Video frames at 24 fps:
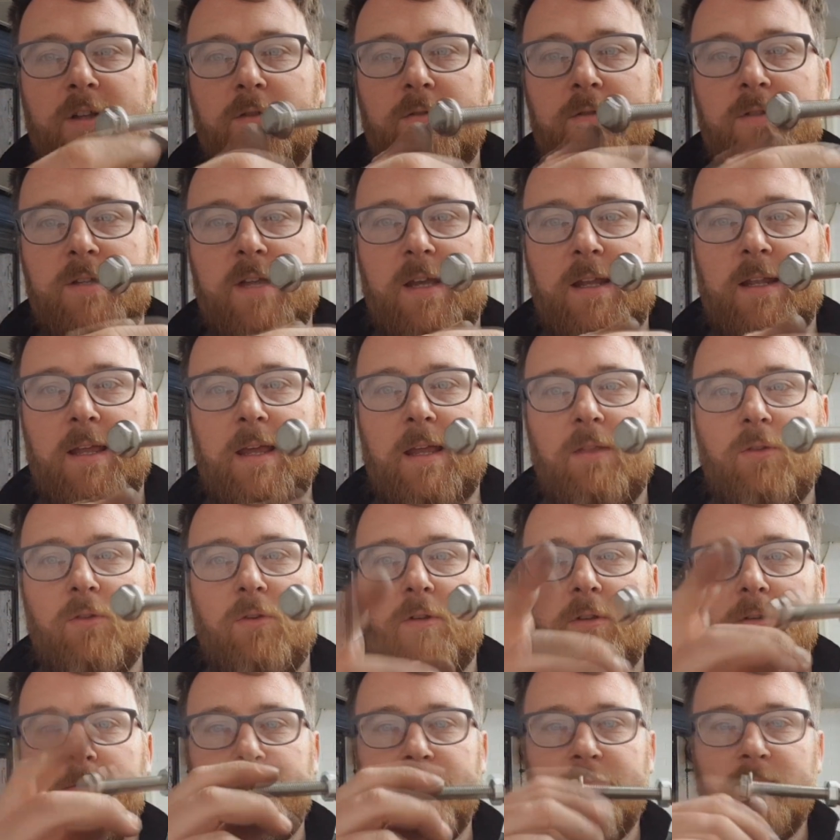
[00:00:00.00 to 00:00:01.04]
outside end
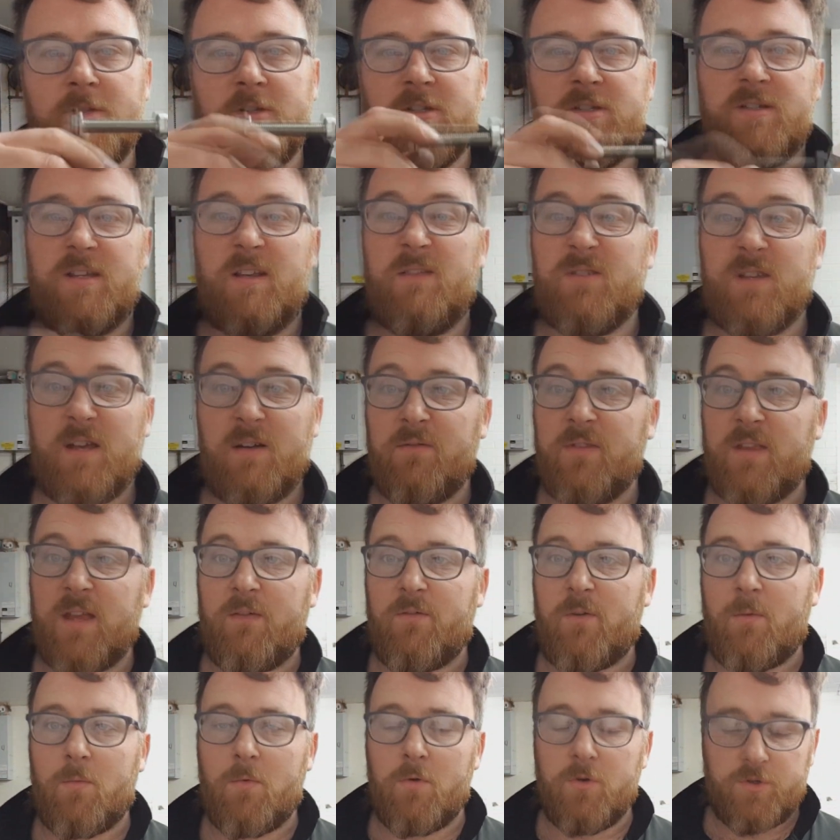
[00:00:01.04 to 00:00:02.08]
on them, just save you having to
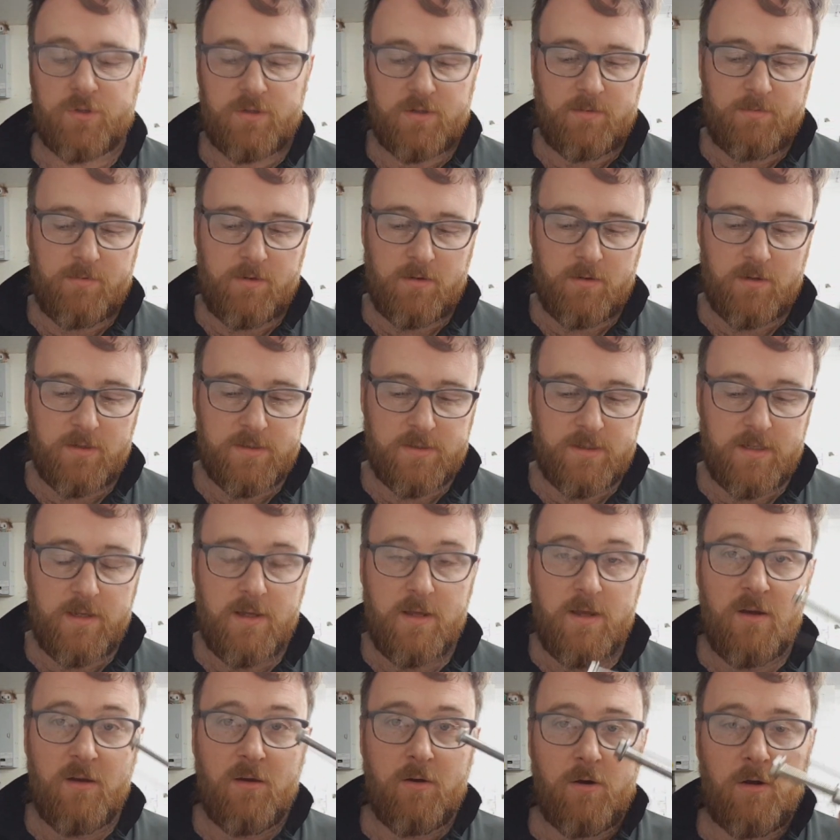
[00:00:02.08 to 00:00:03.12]
have a washer, to be honest.
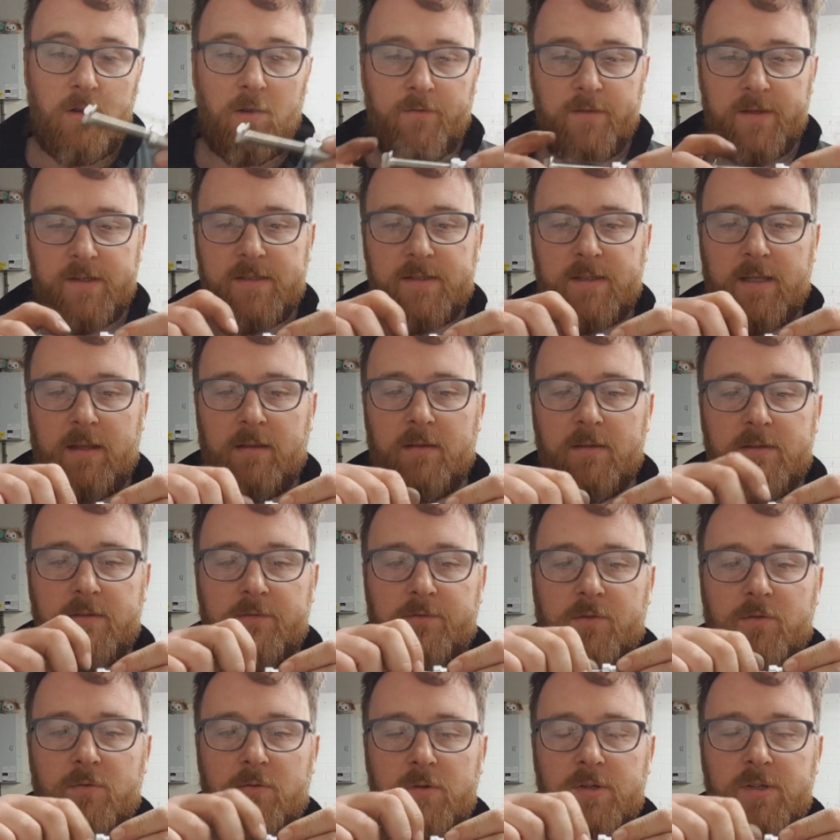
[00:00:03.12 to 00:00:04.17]
All of this stainless,
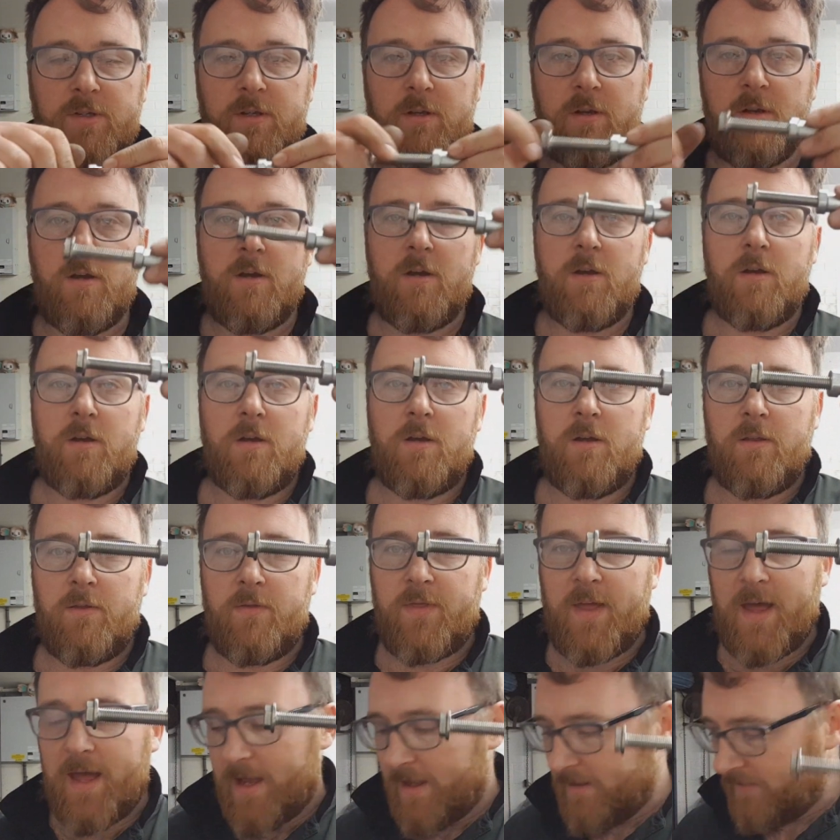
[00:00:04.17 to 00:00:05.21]
of course.
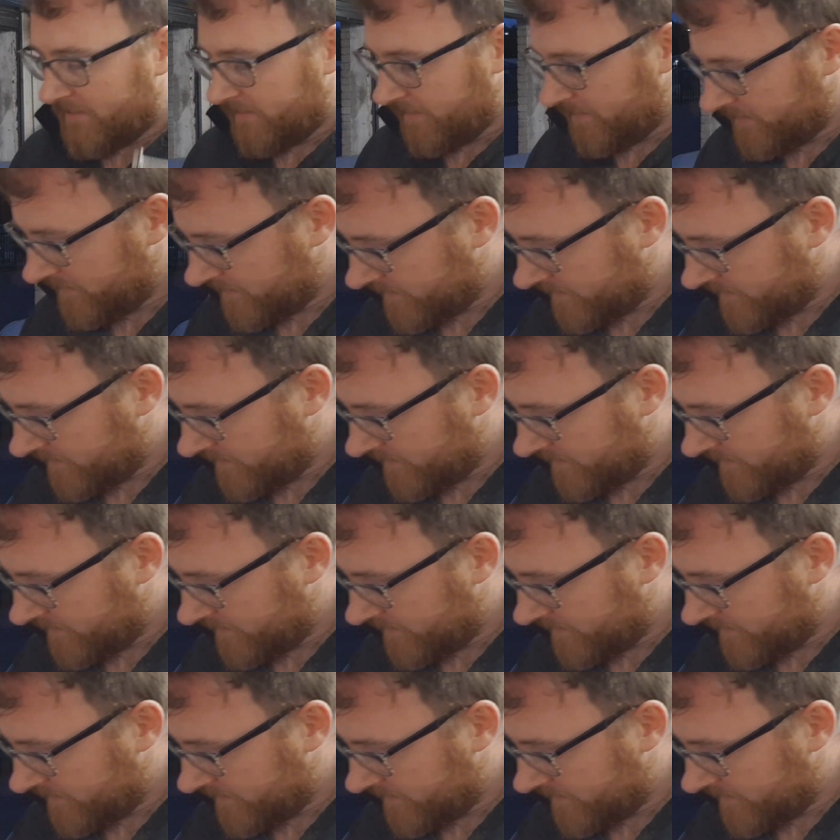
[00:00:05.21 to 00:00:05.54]
That